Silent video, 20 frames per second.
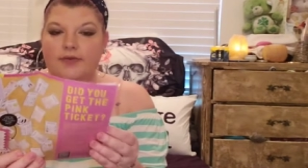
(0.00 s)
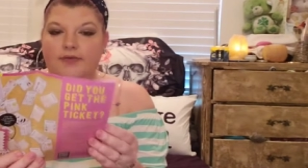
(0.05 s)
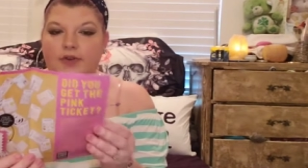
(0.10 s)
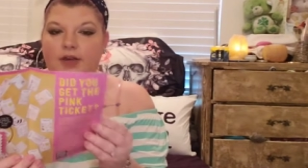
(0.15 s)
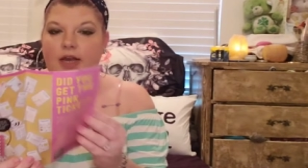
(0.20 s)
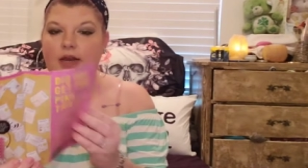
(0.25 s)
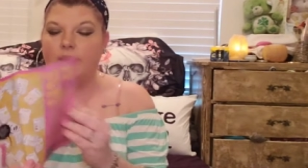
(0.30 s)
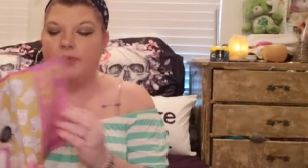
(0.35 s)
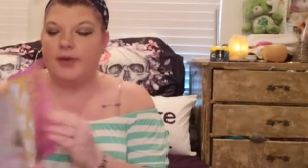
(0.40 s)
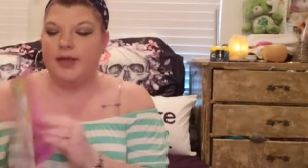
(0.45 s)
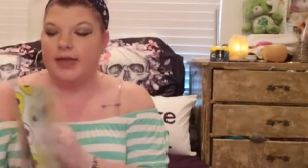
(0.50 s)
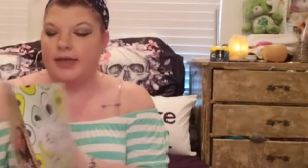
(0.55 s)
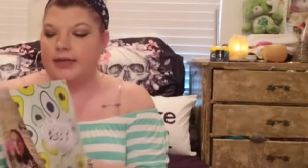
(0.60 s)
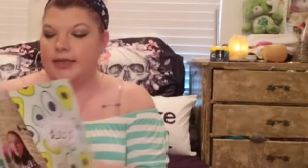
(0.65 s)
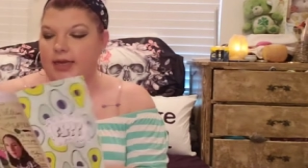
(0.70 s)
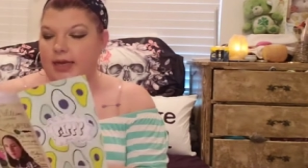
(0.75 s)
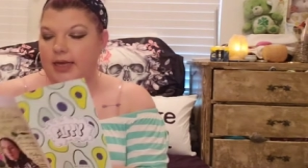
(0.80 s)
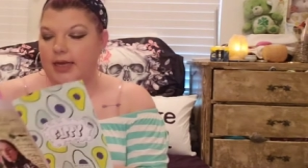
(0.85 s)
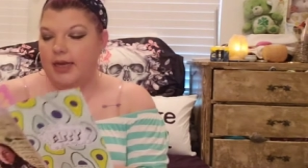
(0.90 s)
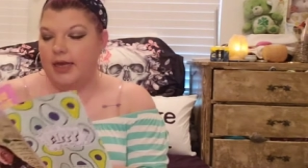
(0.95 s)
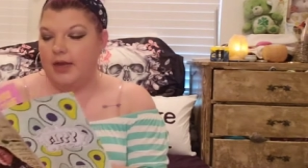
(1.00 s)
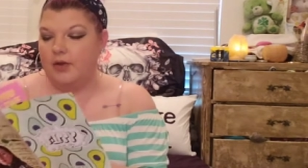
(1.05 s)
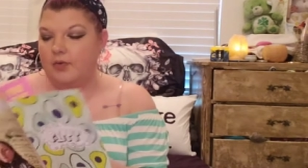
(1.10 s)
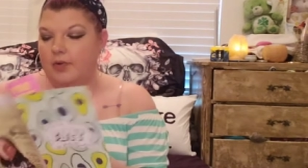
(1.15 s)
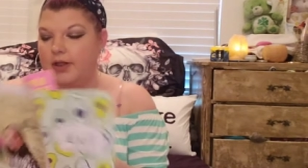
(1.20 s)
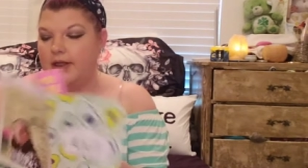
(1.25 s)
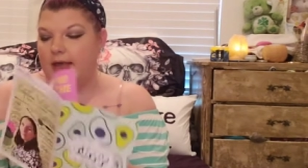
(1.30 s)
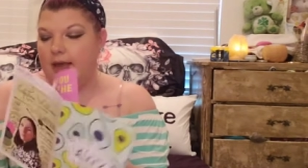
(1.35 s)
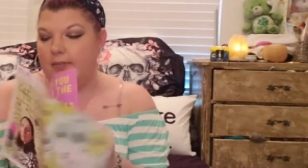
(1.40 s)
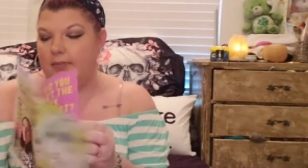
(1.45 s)
If you get a pink ticket,
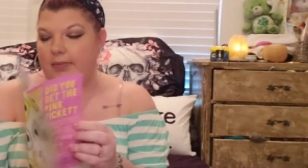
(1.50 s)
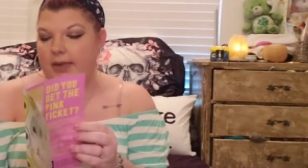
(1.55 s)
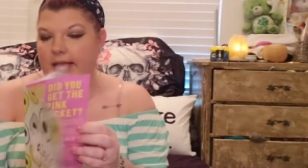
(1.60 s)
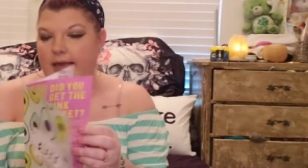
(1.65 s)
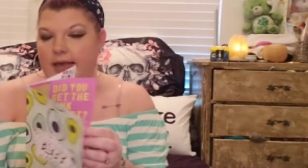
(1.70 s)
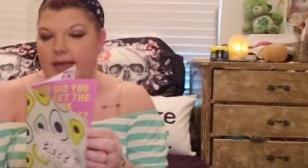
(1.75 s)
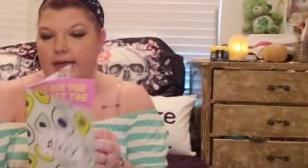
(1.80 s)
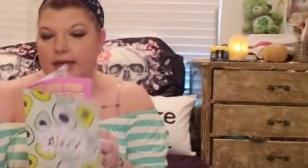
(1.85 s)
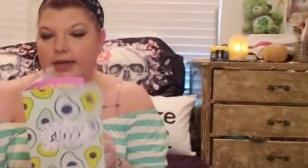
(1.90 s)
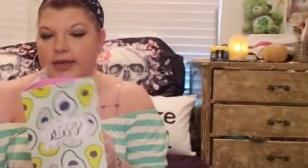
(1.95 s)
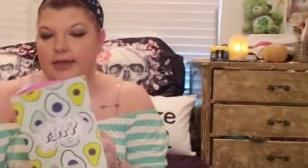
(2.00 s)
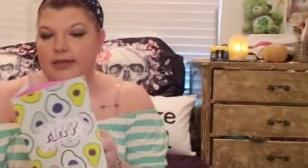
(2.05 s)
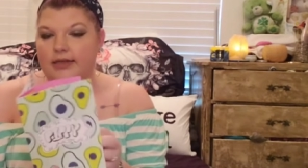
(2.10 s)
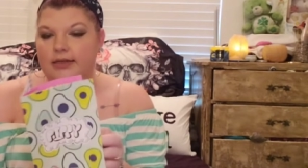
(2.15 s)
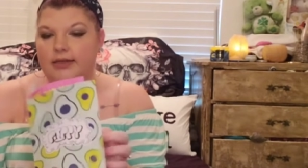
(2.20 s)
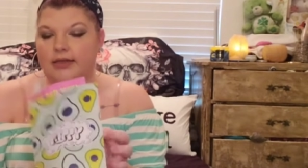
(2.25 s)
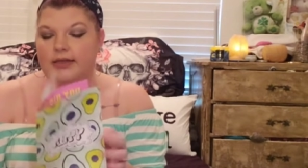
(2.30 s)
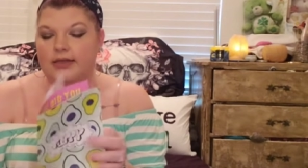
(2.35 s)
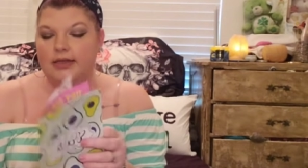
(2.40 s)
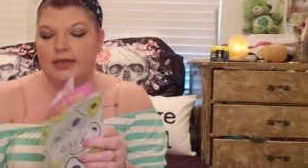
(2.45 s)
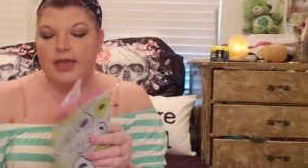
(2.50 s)
what that means.